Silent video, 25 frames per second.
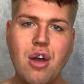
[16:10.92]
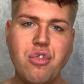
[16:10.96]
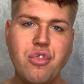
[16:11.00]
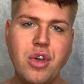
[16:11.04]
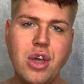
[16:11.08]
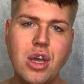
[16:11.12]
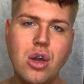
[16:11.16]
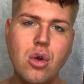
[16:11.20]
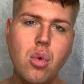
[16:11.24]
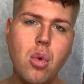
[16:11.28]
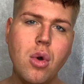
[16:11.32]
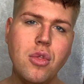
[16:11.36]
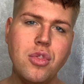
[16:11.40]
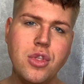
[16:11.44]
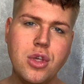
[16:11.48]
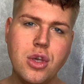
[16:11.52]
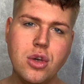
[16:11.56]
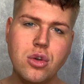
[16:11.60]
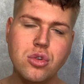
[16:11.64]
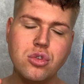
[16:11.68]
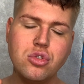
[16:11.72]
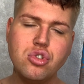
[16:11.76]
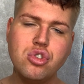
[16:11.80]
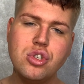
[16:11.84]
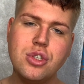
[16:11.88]
think what the
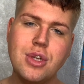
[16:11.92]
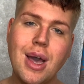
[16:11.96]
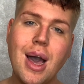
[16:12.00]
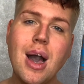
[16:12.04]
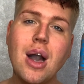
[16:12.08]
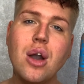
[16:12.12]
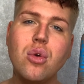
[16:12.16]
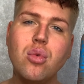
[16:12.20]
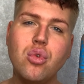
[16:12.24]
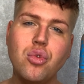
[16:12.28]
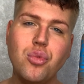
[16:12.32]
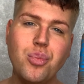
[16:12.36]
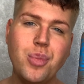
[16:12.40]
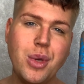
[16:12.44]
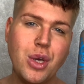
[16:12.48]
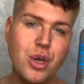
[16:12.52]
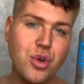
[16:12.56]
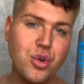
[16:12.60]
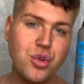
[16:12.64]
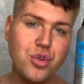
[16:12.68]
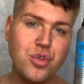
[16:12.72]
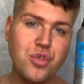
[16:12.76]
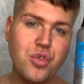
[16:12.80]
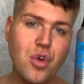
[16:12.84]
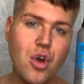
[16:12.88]
Ultra Dark would be
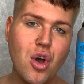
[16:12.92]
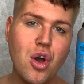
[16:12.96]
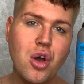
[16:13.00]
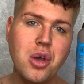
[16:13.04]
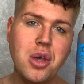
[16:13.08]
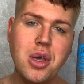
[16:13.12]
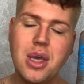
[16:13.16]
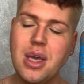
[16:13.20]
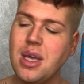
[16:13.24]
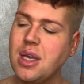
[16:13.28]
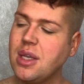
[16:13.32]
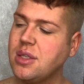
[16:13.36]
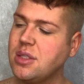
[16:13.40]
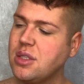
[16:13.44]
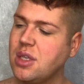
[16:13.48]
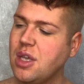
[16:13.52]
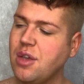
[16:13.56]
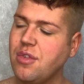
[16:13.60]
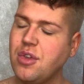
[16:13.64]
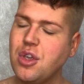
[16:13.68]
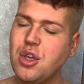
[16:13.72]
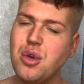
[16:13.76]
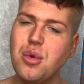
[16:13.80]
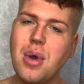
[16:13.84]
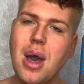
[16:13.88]
good for is
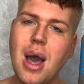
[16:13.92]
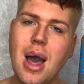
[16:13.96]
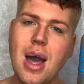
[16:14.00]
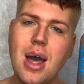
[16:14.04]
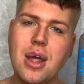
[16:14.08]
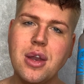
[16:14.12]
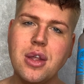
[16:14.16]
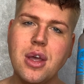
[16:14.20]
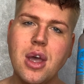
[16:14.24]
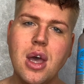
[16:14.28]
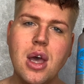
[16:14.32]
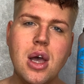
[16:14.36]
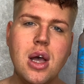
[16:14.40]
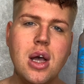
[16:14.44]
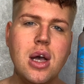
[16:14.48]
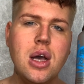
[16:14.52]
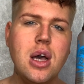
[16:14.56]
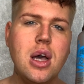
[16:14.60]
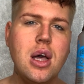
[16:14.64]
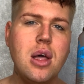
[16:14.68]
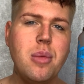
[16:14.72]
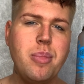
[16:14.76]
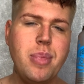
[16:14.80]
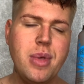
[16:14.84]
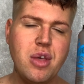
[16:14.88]
if you had
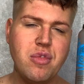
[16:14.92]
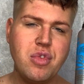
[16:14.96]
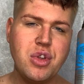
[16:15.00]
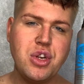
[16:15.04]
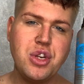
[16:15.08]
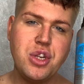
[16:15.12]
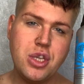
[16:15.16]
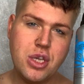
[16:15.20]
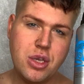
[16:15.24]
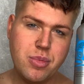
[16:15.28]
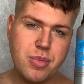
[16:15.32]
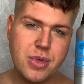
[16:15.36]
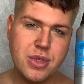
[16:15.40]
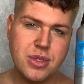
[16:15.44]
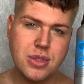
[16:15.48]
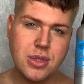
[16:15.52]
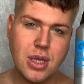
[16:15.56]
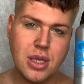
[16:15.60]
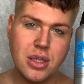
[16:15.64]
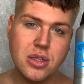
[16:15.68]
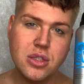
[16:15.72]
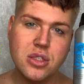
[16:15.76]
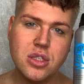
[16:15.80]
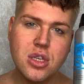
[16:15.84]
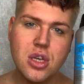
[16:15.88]
a bit of a deeper
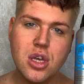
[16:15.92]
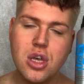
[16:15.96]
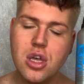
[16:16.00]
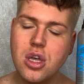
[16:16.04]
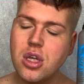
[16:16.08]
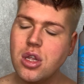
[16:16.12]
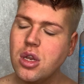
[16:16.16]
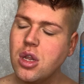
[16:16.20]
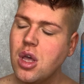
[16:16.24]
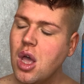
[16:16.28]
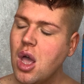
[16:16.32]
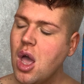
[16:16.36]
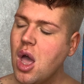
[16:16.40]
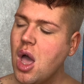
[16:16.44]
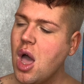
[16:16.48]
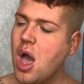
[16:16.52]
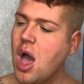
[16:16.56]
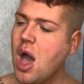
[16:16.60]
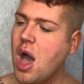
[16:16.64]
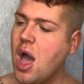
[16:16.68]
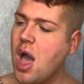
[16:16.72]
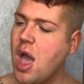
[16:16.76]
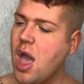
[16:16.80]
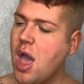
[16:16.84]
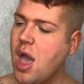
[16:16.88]
skin tone,
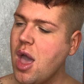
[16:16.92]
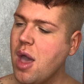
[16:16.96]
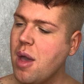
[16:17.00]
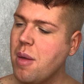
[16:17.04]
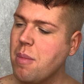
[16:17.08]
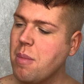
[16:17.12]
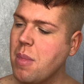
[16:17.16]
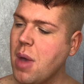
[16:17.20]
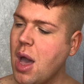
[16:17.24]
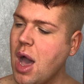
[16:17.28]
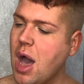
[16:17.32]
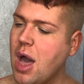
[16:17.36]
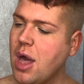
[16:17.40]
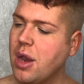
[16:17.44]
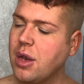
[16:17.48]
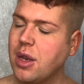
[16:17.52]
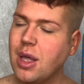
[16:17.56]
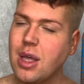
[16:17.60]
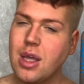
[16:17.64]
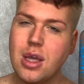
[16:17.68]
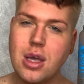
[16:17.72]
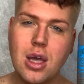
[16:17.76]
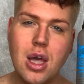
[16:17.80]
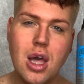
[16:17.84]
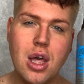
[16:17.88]
and
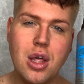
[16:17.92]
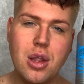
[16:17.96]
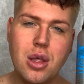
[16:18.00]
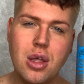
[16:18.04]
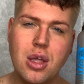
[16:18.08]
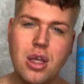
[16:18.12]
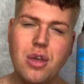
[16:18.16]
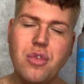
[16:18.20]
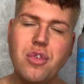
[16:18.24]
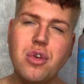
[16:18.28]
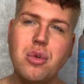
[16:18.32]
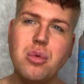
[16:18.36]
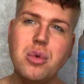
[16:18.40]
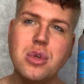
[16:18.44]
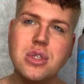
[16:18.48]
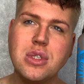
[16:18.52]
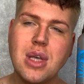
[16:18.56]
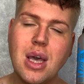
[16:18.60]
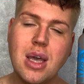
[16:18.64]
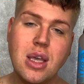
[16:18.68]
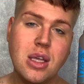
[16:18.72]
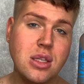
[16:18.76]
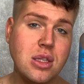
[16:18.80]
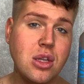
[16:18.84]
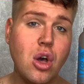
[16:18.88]
like if you was
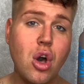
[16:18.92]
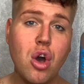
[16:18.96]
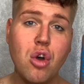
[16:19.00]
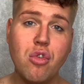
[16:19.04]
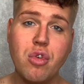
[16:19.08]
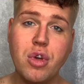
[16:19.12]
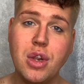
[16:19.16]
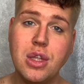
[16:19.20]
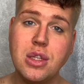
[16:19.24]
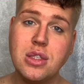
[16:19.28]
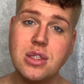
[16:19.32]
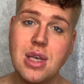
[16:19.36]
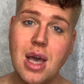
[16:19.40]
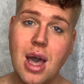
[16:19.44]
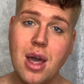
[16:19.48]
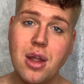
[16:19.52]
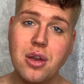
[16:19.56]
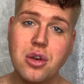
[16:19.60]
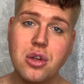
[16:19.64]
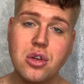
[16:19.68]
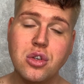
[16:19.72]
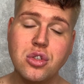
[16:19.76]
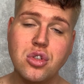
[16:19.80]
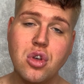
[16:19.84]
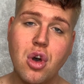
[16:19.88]
like already
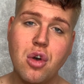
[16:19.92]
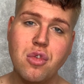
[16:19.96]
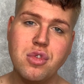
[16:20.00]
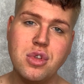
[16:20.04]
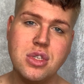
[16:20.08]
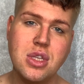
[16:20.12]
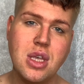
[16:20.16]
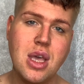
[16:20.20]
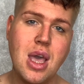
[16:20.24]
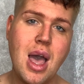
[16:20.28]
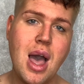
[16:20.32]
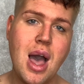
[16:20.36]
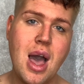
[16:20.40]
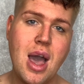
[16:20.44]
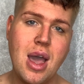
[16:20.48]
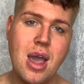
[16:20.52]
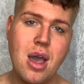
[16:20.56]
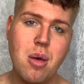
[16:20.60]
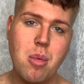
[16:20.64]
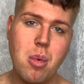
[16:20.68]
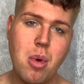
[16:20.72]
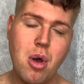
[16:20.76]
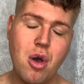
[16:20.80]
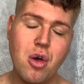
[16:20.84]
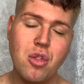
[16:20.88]
tanned, because obviously I
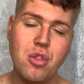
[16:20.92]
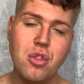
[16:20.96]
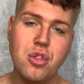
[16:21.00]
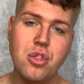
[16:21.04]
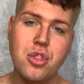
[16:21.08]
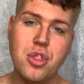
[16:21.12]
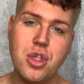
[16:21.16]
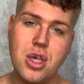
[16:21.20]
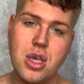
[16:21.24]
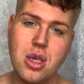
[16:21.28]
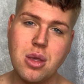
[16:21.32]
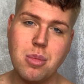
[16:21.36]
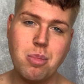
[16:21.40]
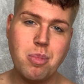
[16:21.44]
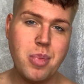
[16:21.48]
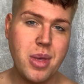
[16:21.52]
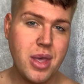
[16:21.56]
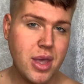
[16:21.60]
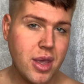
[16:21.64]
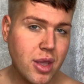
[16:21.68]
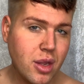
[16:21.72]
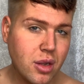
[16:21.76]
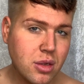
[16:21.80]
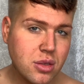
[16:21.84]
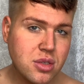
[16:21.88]
am on the
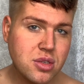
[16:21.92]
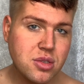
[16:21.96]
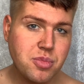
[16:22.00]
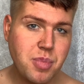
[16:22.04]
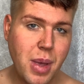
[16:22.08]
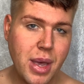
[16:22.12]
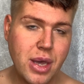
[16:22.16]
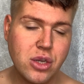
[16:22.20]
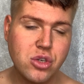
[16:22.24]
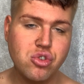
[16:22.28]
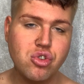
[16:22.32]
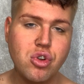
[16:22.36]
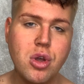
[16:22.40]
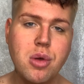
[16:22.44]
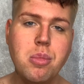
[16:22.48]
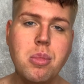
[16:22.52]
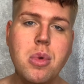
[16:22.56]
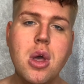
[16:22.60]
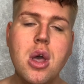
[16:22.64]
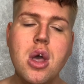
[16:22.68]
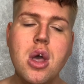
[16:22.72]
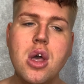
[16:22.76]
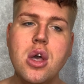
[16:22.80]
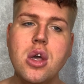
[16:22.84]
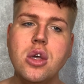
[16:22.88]
pale spectrum,
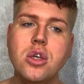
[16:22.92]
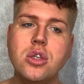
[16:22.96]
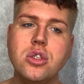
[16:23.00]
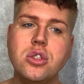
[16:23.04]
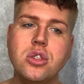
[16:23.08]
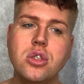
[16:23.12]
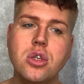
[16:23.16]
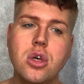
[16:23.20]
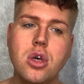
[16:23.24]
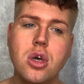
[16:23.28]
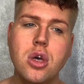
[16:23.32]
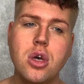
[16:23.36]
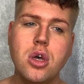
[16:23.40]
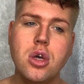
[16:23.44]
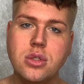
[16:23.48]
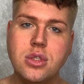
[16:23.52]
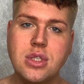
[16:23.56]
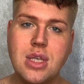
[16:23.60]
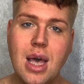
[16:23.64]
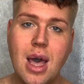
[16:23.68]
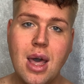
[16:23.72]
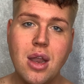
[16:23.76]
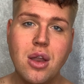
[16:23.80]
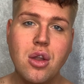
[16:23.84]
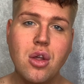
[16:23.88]
so
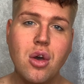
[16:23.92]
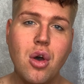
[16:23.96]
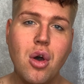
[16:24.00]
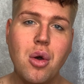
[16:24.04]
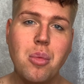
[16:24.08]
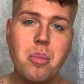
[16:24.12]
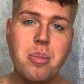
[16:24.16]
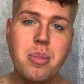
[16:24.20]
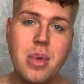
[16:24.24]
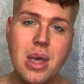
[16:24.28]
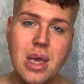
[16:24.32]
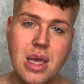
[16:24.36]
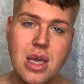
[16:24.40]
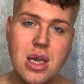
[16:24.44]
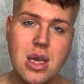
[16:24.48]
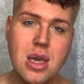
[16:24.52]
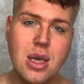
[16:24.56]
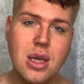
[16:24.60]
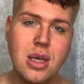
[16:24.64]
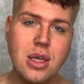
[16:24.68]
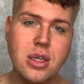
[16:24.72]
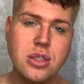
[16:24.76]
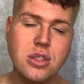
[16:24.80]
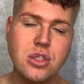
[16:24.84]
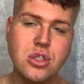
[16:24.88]
tan on me
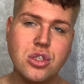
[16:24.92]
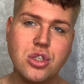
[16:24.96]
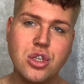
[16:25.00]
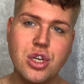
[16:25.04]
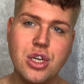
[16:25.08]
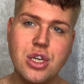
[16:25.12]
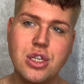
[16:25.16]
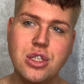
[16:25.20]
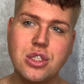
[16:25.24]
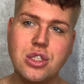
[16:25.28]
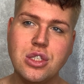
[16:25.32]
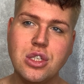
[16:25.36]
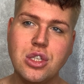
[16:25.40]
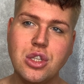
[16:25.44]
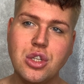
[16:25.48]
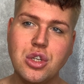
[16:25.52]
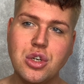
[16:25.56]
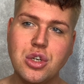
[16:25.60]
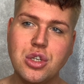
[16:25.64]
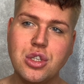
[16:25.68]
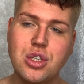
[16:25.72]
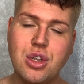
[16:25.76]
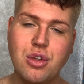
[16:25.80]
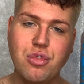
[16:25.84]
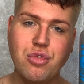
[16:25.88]
is going to
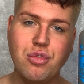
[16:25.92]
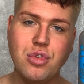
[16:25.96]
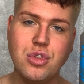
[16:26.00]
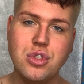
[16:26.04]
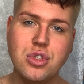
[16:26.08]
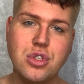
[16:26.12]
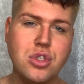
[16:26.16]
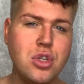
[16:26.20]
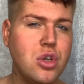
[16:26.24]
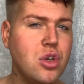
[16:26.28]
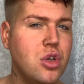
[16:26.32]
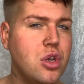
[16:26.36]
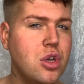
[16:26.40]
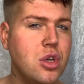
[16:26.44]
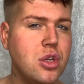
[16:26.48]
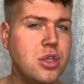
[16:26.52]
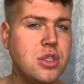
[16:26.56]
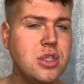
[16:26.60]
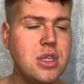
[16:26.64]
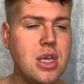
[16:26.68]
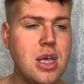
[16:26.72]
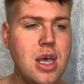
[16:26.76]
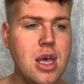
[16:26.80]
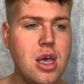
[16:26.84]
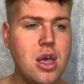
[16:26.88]
look different to
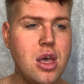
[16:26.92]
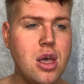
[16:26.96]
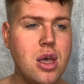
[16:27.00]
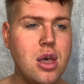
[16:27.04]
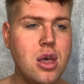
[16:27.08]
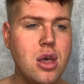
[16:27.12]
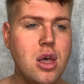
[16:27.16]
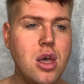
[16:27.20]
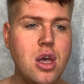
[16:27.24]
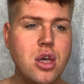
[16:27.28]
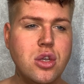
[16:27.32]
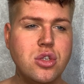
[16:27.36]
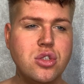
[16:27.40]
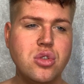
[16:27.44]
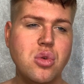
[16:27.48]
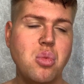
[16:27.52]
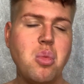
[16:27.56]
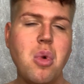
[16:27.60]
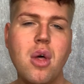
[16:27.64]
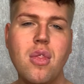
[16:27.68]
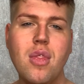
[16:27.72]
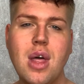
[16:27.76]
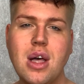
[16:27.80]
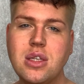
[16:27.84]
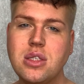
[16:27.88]
say
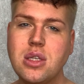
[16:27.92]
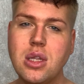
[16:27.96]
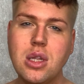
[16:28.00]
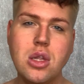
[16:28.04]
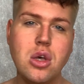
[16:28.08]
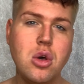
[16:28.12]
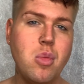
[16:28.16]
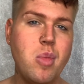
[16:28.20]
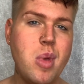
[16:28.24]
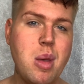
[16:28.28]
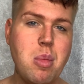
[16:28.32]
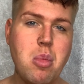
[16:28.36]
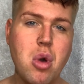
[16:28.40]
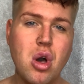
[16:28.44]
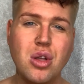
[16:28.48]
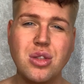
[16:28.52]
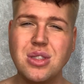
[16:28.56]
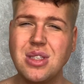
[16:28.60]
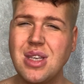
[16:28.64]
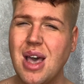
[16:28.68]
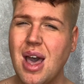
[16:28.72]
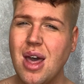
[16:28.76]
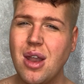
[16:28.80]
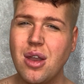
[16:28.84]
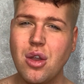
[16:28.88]
someone that's a little bit more
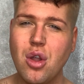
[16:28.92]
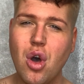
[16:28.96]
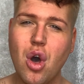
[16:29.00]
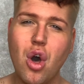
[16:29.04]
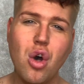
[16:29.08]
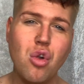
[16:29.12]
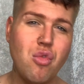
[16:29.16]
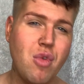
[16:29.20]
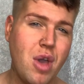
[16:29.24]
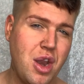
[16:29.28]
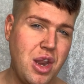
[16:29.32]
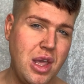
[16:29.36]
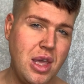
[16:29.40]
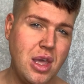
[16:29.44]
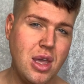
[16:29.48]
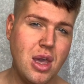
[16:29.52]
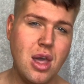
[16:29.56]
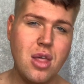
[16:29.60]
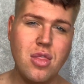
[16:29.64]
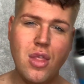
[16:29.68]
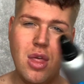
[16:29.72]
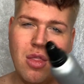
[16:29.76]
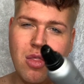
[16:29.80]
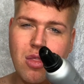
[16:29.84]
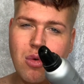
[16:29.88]
tan already,
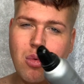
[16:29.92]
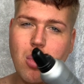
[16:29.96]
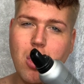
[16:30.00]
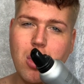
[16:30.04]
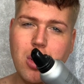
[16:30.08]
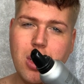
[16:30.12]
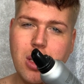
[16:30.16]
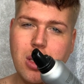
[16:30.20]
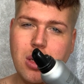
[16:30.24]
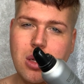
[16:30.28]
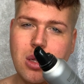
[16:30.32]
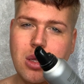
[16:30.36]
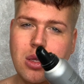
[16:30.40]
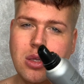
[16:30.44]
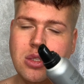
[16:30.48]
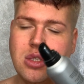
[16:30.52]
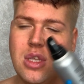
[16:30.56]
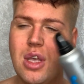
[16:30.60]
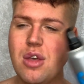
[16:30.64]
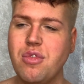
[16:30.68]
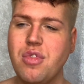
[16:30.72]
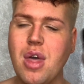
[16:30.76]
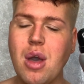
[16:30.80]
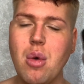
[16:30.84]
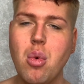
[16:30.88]
and then they wanted, say
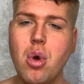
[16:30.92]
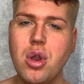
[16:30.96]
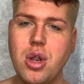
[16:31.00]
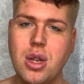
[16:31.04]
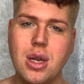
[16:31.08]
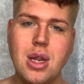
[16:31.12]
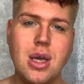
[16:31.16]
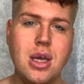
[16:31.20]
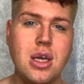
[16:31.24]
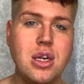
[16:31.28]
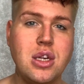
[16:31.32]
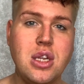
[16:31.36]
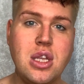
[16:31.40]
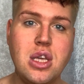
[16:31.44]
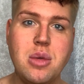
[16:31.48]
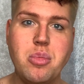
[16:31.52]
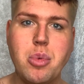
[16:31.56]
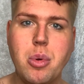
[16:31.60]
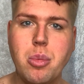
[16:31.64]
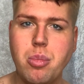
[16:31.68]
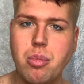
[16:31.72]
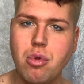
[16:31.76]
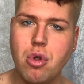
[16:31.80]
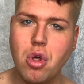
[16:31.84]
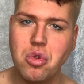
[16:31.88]
if they wanted like a deeper
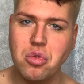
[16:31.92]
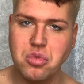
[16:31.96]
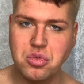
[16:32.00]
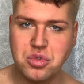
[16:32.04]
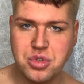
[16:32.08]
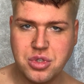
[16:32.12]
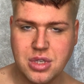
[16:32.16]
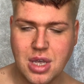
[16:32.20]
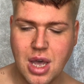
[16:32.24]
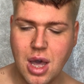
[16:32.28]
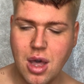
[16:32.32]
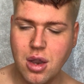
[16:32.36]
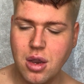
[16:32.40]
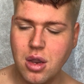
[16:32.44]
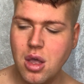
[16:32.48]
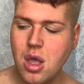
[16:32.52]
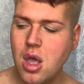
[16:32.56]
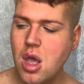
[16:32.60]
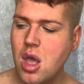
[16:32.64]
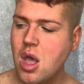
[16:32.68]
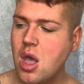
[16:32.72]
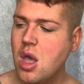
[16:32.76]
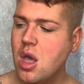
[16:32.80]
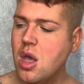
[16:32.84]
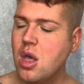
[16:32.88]
bronze tan
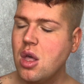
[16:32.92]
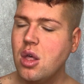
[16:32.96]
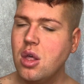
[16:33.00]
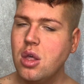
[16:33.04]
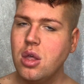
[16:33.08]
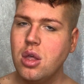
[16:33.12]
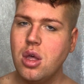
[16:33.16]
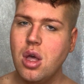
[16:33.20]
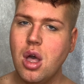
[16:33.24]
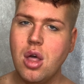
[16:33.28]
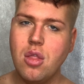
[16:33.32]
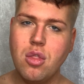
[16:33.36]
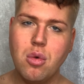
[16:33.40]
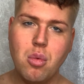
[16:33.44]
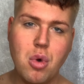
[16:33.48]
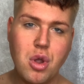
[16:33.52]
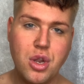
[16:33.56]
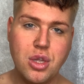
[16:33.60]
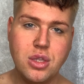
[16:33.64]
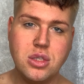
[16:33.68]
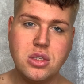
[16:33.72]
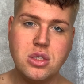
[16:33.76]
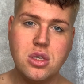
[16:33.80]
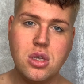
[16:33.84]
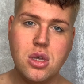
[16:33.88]
and they
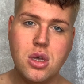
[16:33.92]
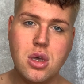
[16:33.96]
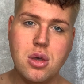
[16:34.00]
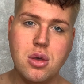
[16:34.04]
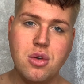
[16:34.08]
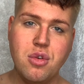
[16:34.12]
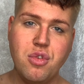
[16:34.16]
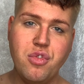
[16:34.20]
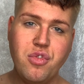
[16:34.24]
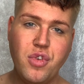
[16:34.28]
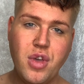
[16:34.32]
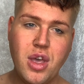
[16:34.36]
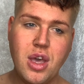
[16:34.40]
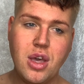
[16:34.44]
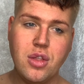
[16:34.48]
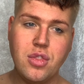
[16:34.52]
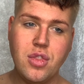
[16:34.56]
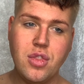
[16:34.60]
wanted to fake